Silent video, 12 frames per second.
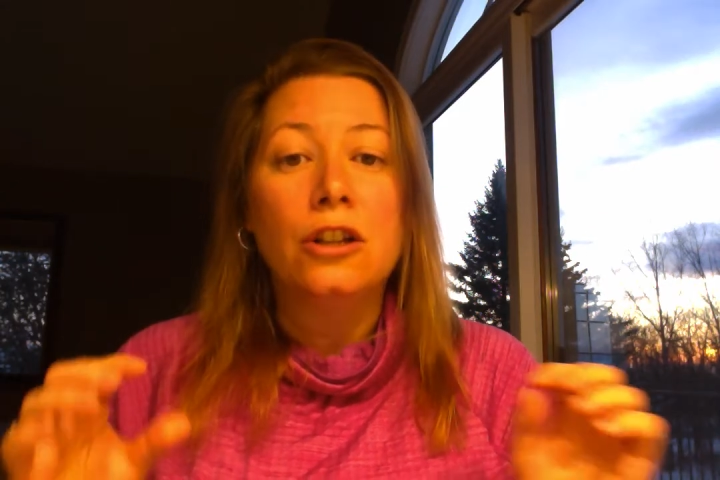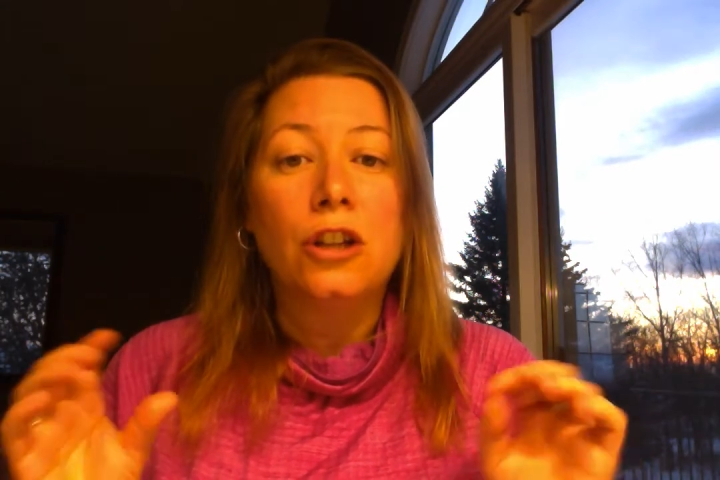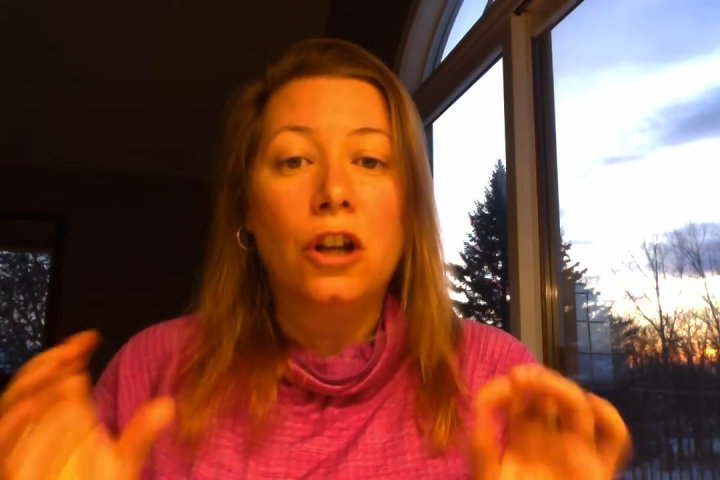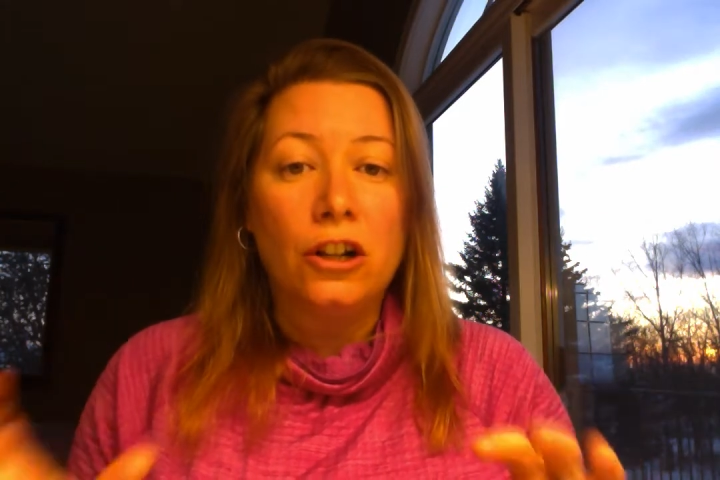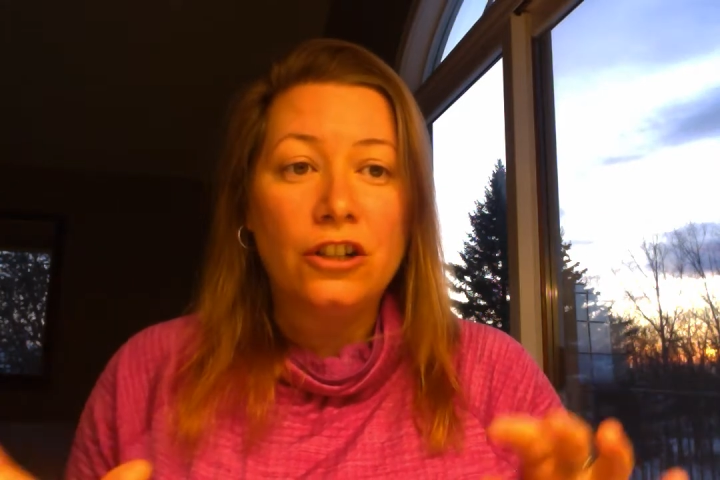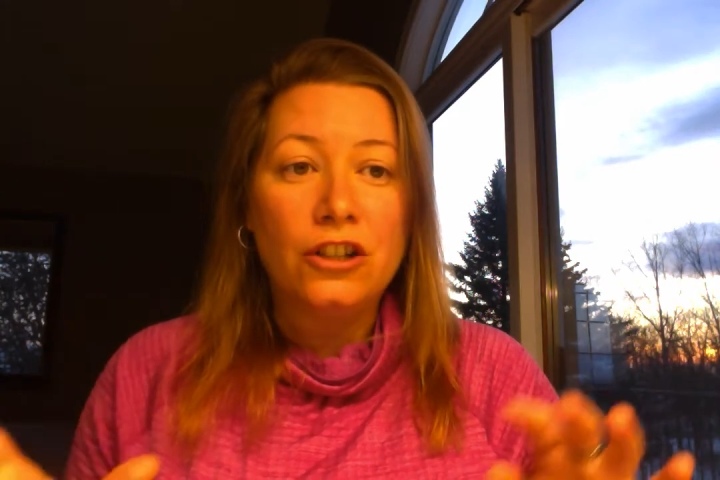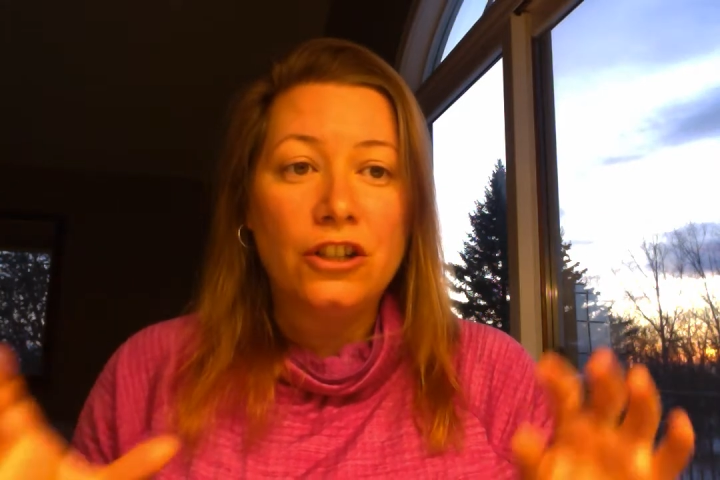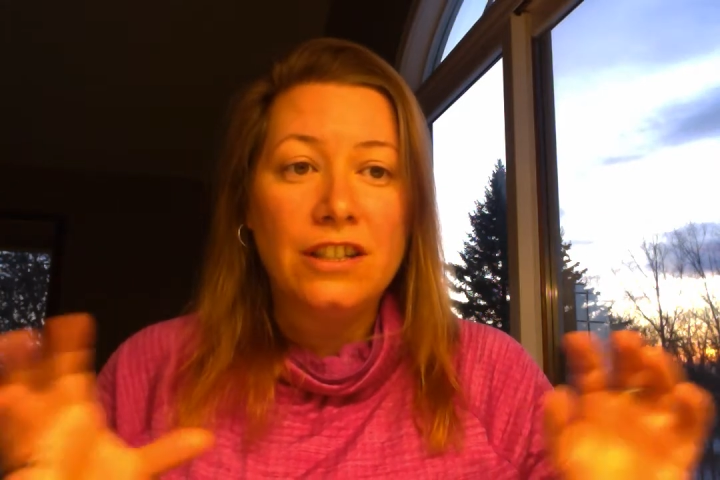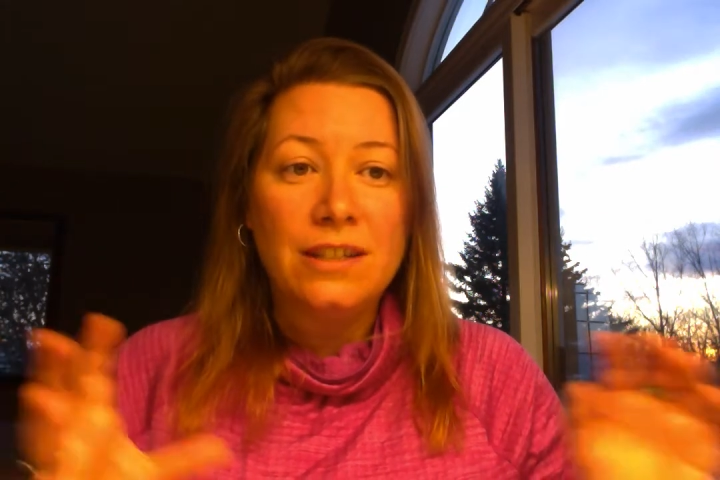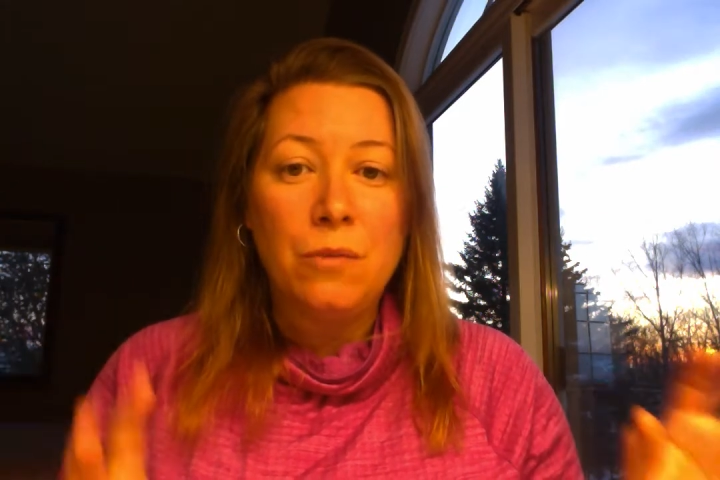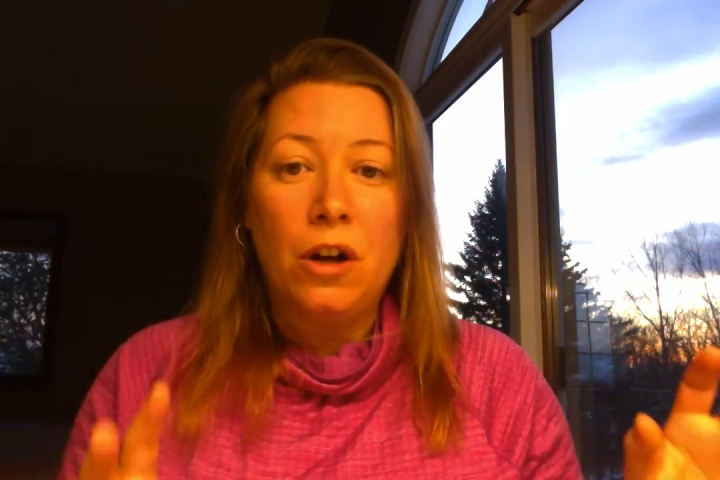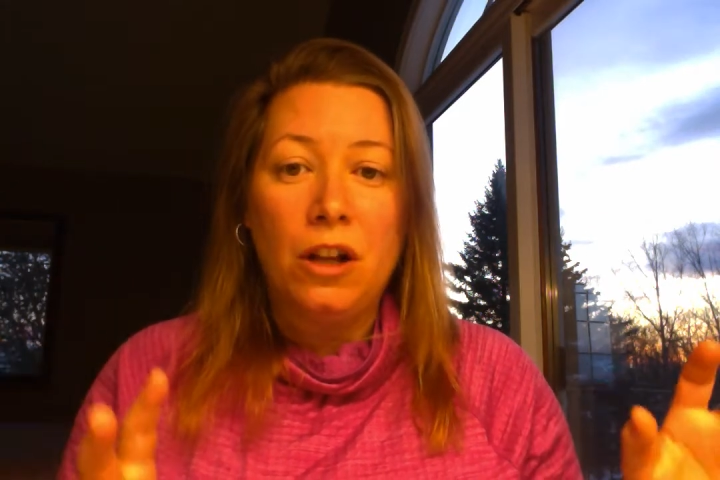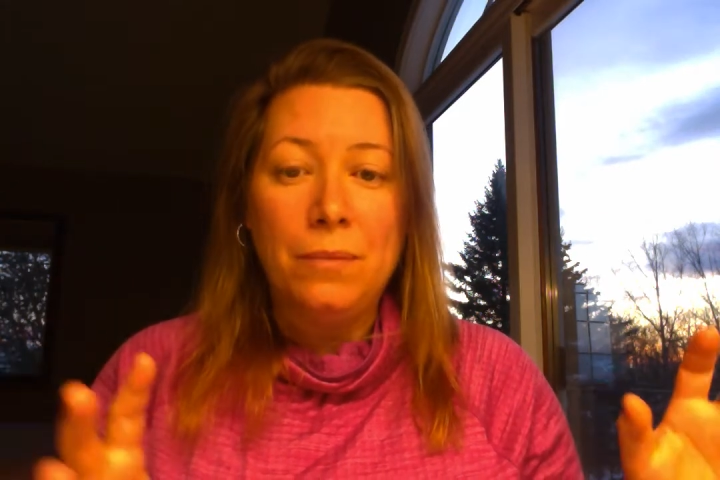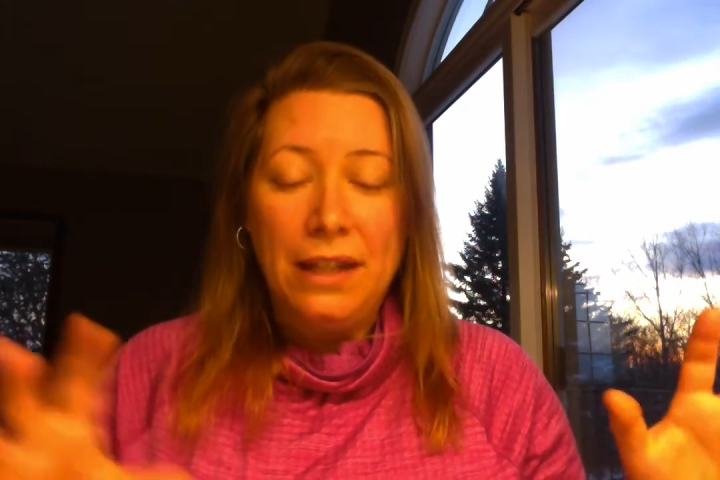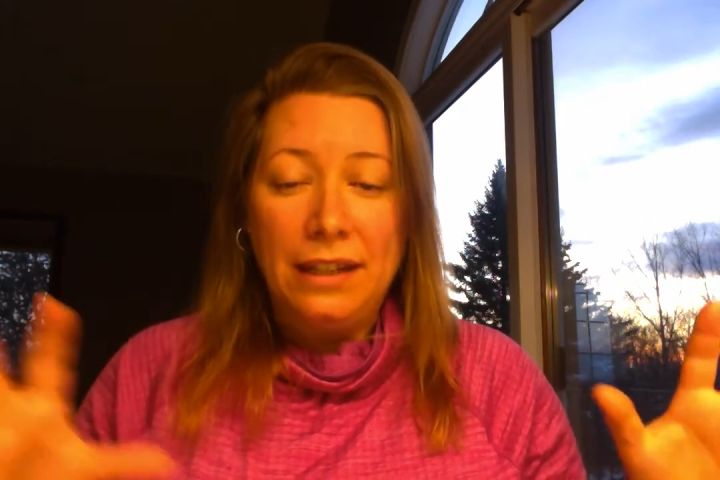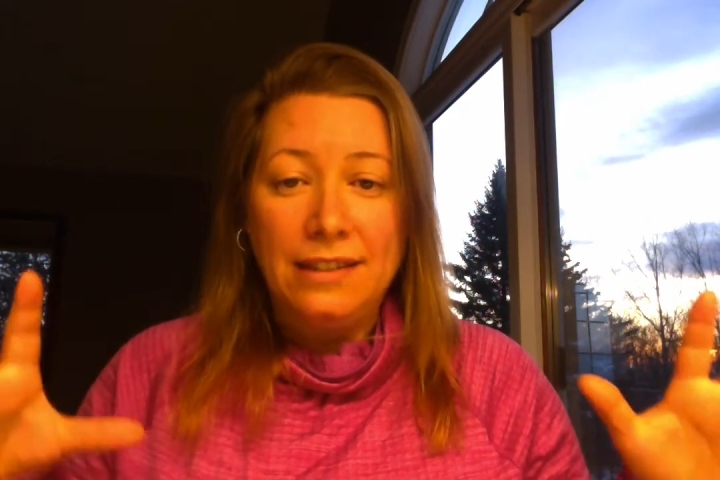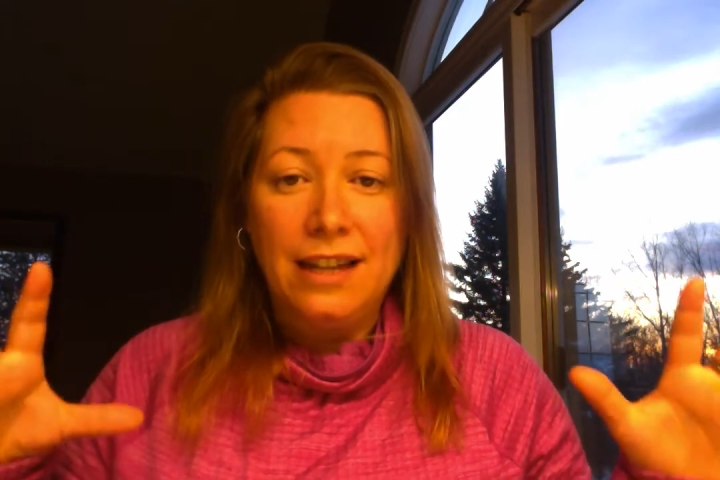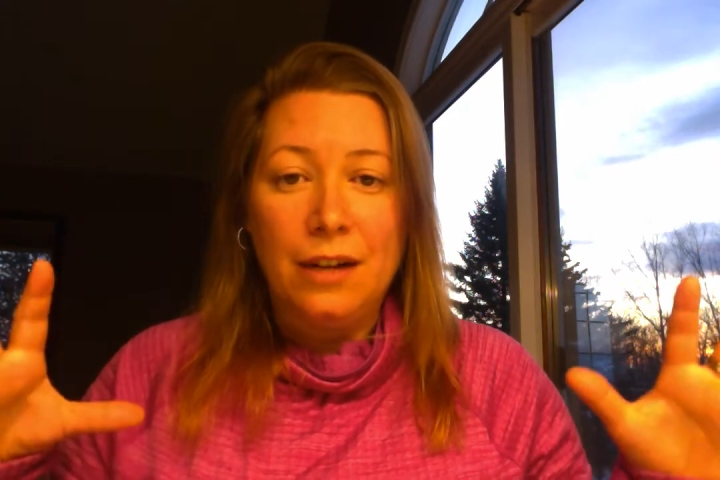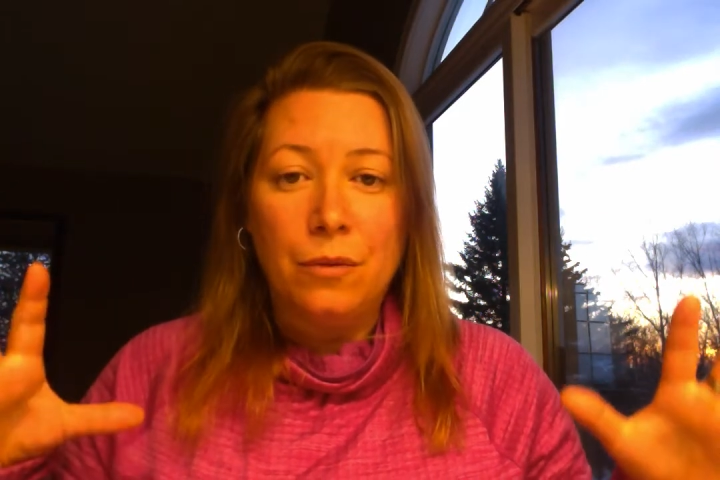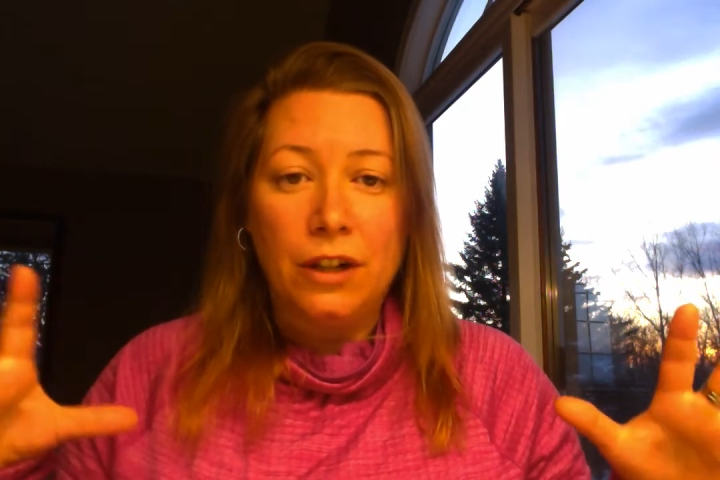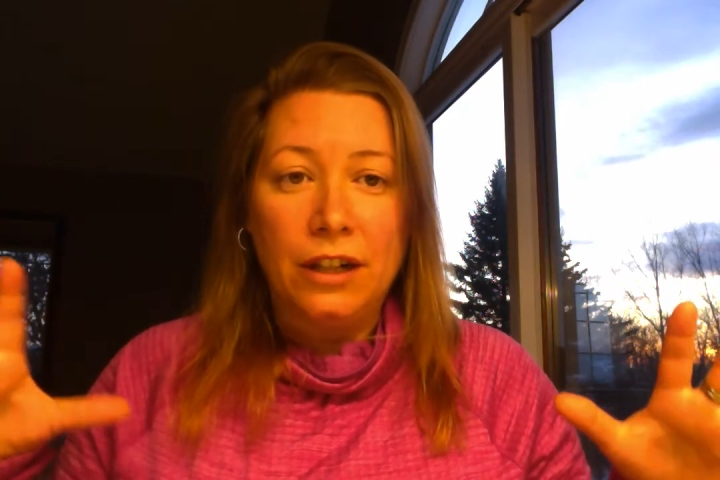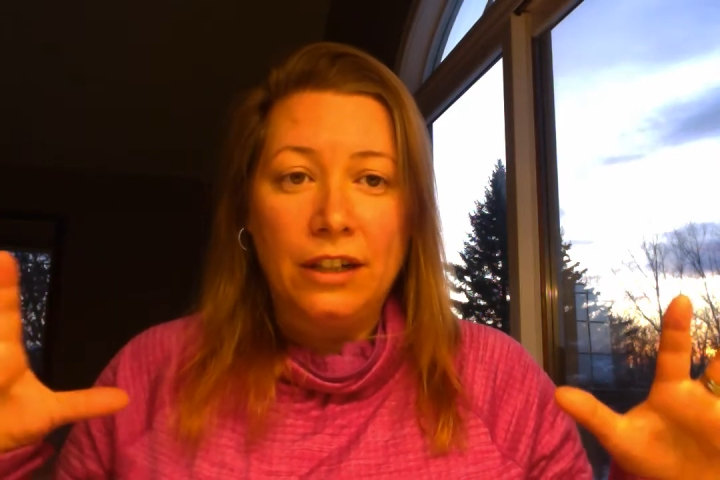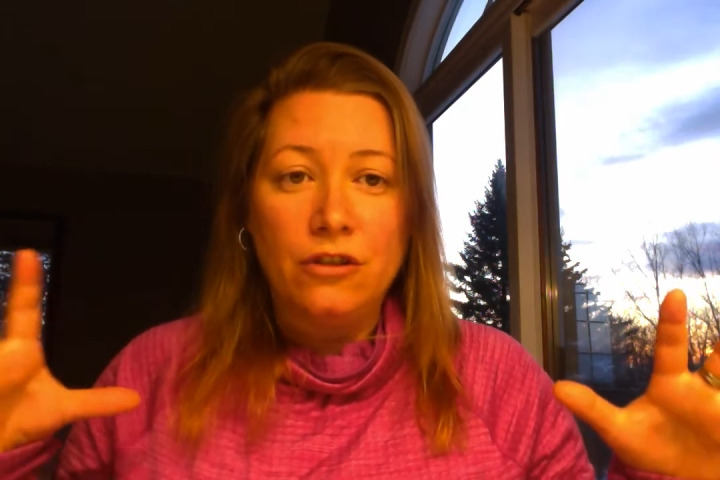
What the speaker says: Large to small means that we're going to